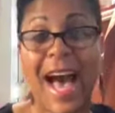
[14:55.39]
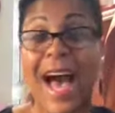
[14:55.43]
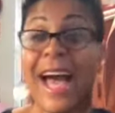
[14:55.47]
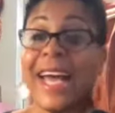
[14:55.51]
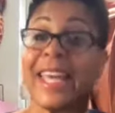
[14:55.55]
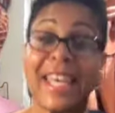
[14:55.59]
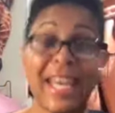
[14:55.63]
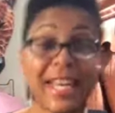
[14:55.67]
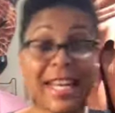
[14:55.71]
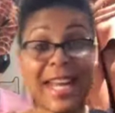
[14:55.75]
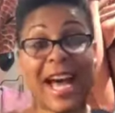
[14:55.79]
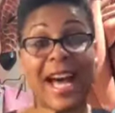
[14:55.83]
I
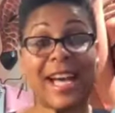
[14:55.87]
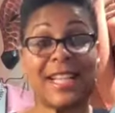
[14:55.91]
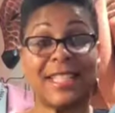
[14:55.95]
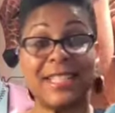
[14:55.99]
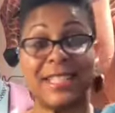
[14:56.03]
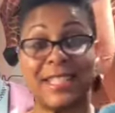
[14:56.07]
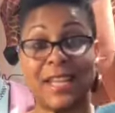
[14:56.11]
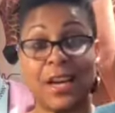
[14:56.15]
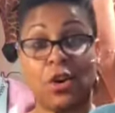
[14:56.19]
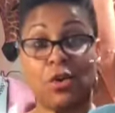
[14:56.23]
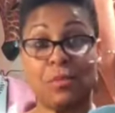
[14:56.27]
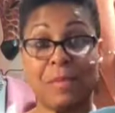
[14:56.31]
cannot
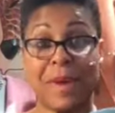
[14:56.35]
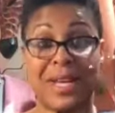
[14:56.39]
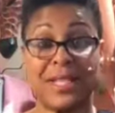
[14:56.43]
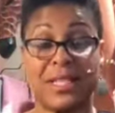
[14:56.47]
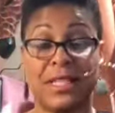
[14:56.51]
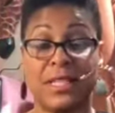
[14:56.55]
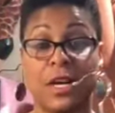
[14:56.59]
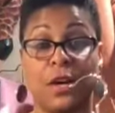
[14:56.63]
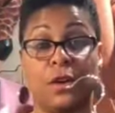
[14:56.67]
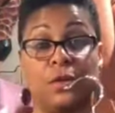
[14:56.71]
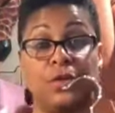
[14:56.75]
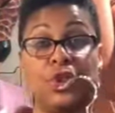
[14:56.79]
sell
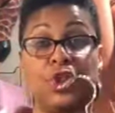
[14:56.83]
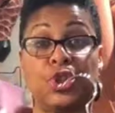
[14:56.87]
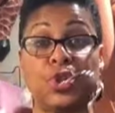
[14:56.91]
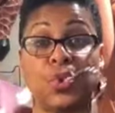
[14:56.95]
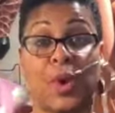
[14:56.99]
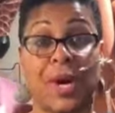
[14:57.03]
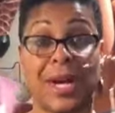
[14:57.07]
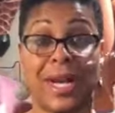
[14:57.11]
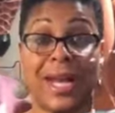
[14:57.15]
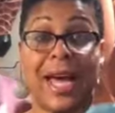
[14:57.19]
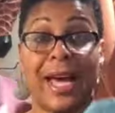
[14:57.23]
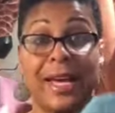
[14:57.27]
myself
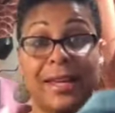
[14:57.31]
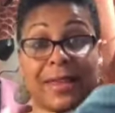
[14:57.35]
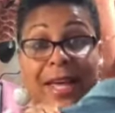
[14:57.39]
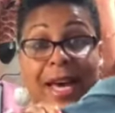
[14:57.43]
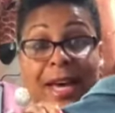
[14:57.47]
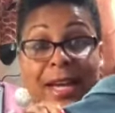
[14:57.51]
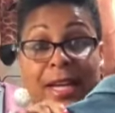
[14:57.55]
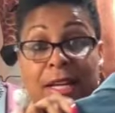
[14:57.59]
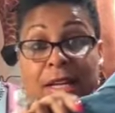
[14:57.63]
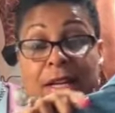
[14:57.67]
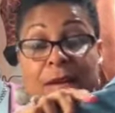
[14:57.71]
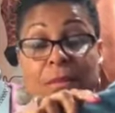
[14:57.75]
short like
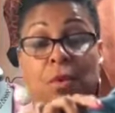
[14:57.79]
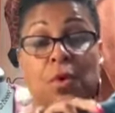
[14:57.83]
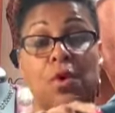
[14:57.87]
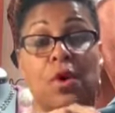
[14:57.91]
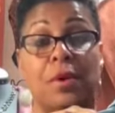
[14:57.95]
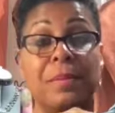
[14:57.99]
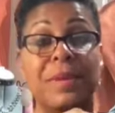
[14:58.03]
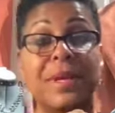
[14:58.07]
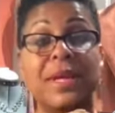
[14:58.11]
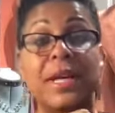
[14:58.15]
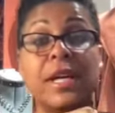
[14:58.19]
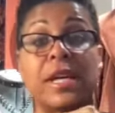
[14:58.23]
that
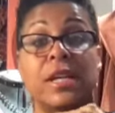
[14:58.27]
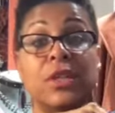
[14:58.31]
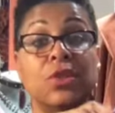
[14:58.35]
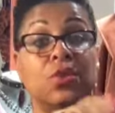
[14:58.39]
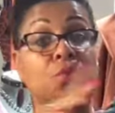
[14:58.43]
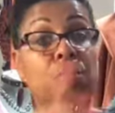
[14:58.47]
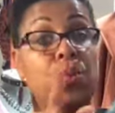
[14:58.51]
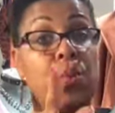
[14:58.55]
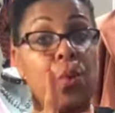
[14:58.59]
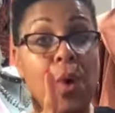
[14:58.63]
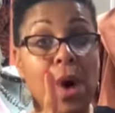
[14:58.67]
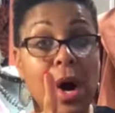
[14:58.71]
anymore because
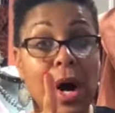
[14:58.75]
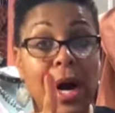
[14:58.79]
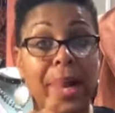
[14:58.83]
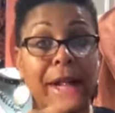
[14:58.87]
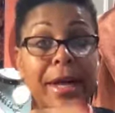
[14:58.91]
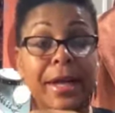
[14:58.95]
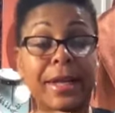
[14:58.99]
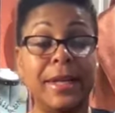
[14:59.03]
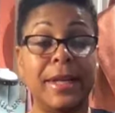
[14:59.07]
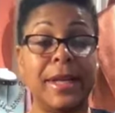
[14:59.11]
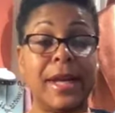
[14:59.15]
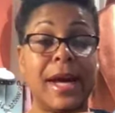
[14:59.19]

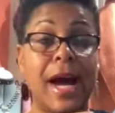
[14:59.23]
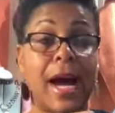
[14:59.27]
one,